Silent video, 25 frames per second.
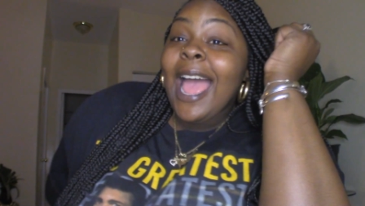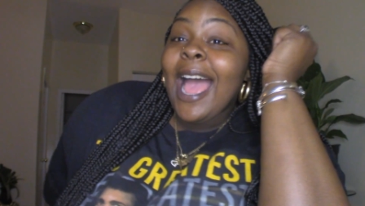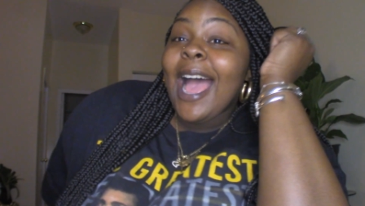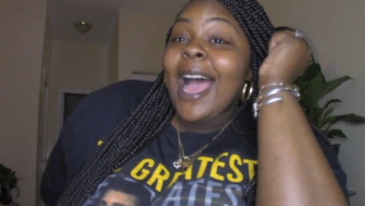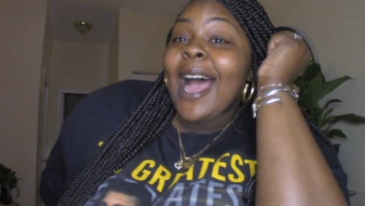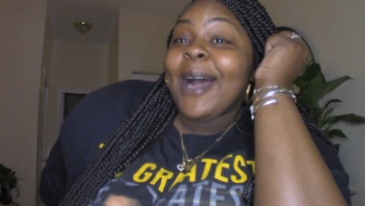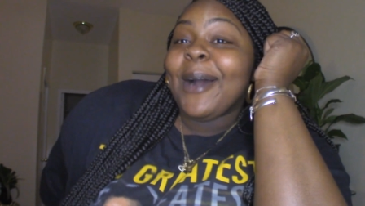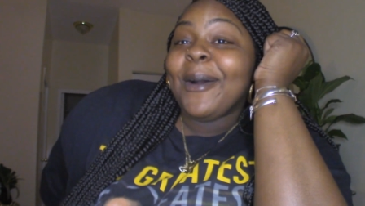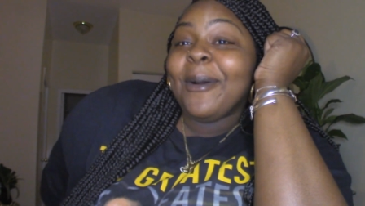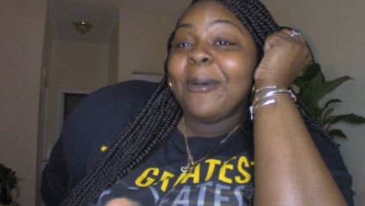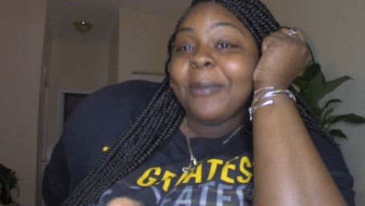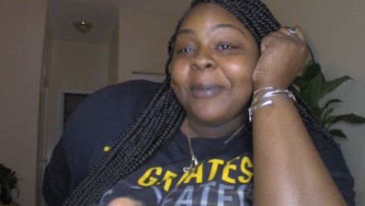
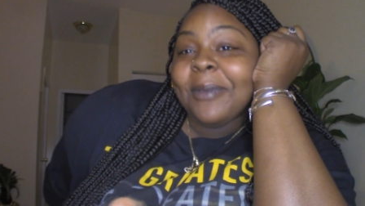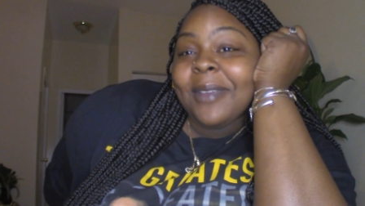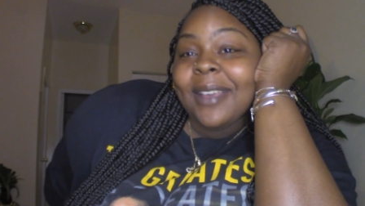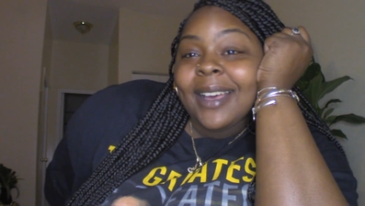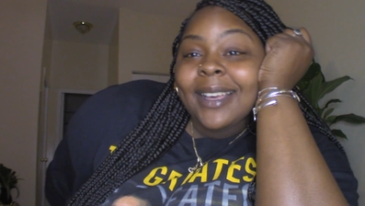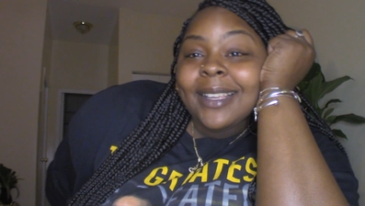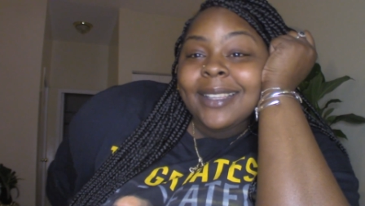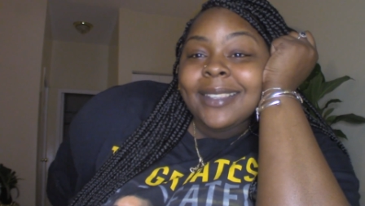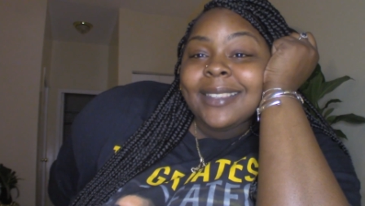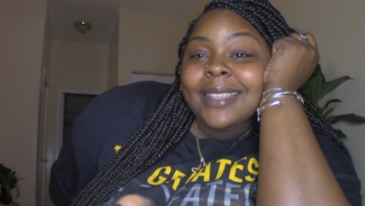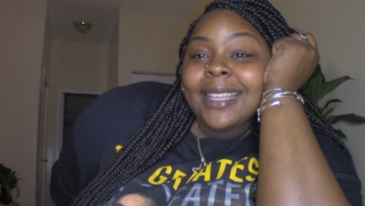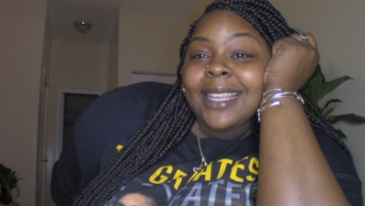I hope you
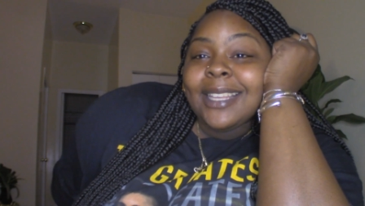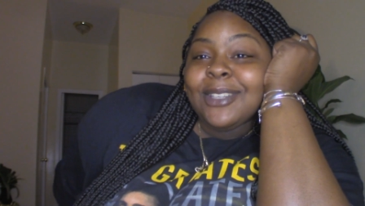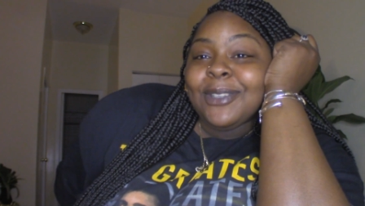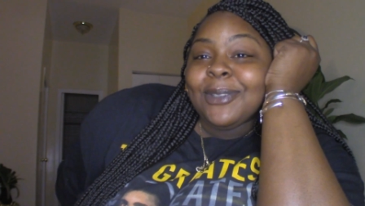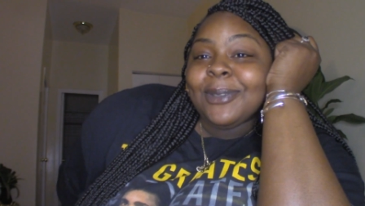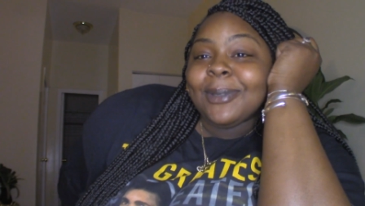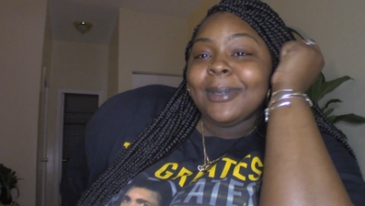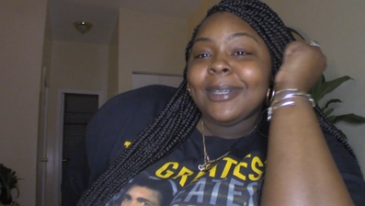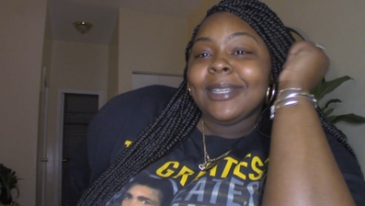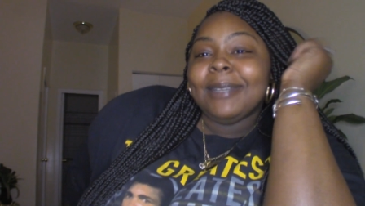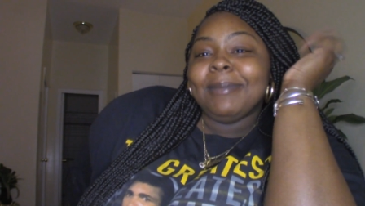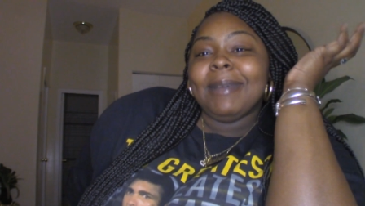guys
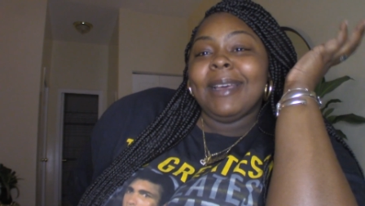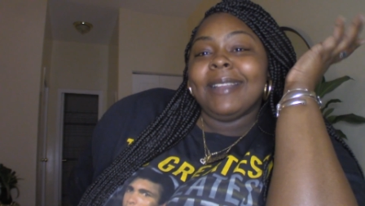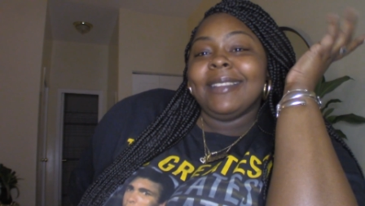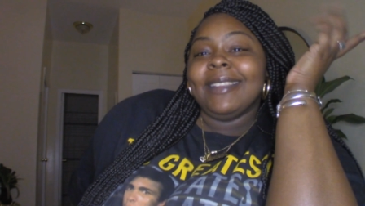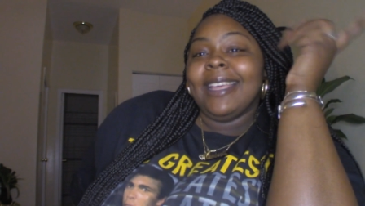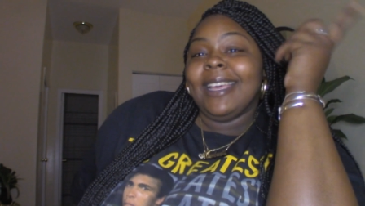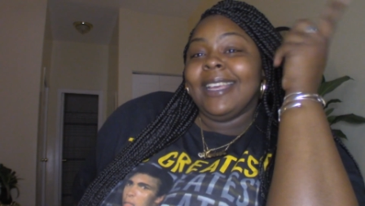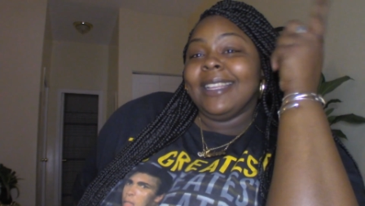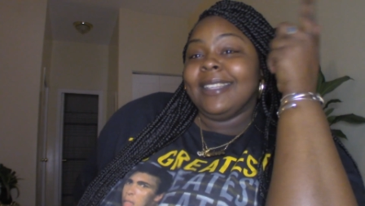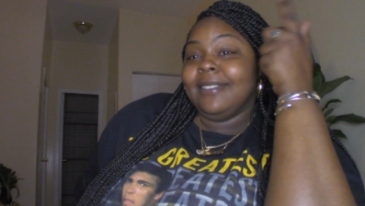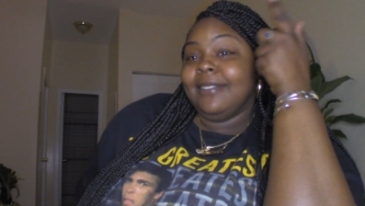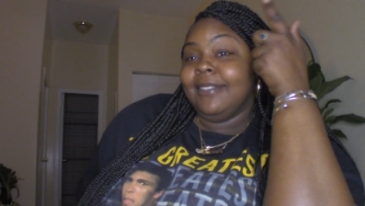enjoyed my
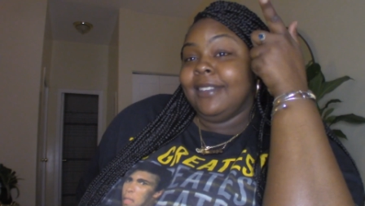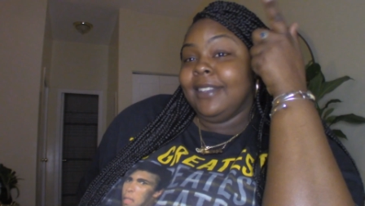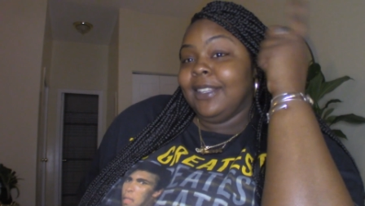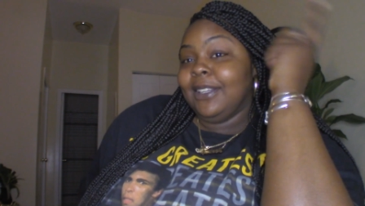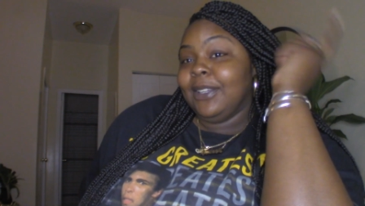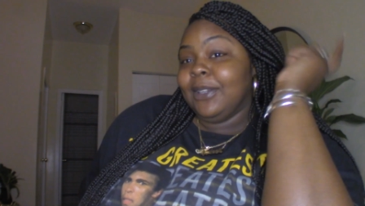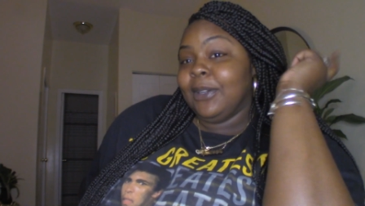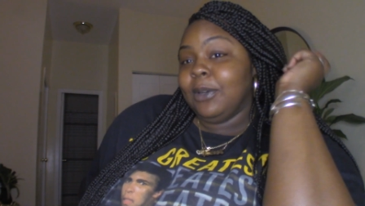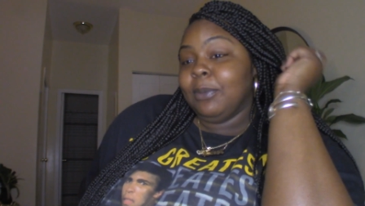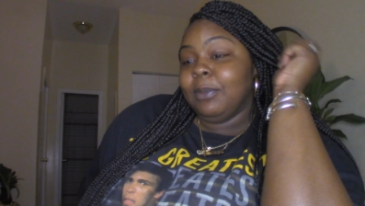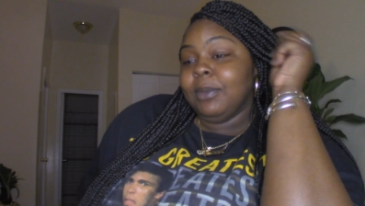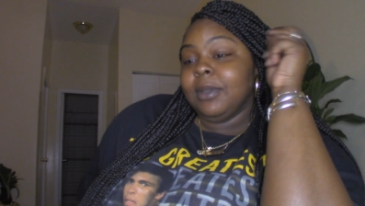last
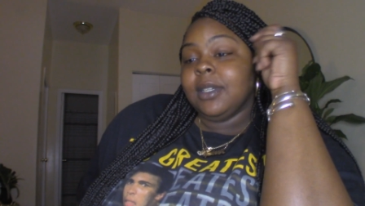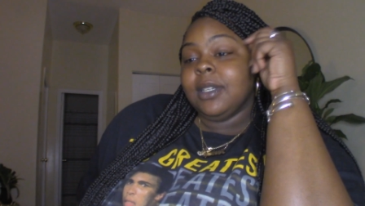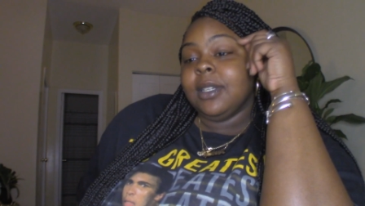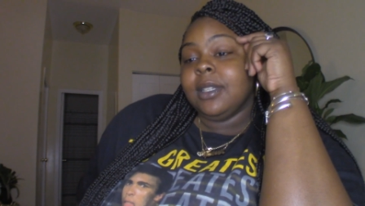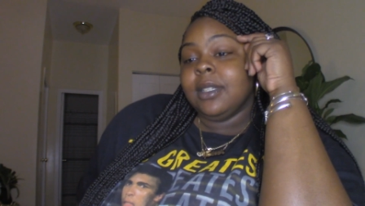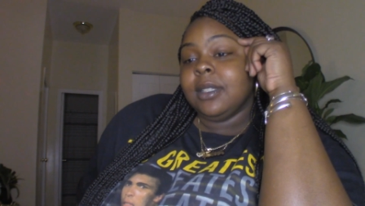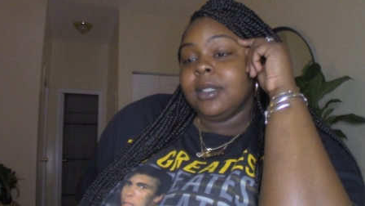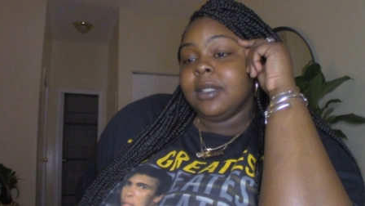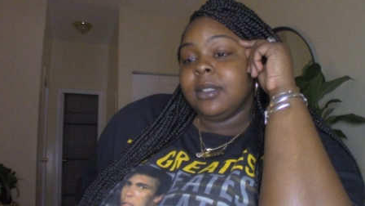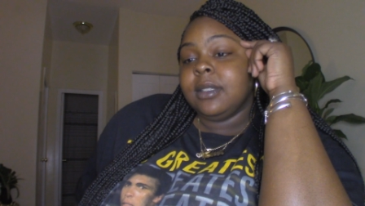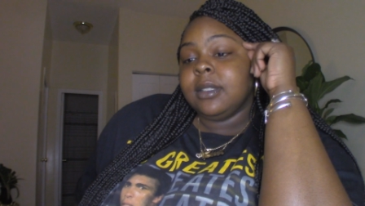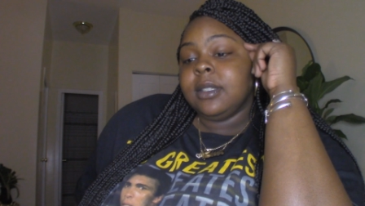video because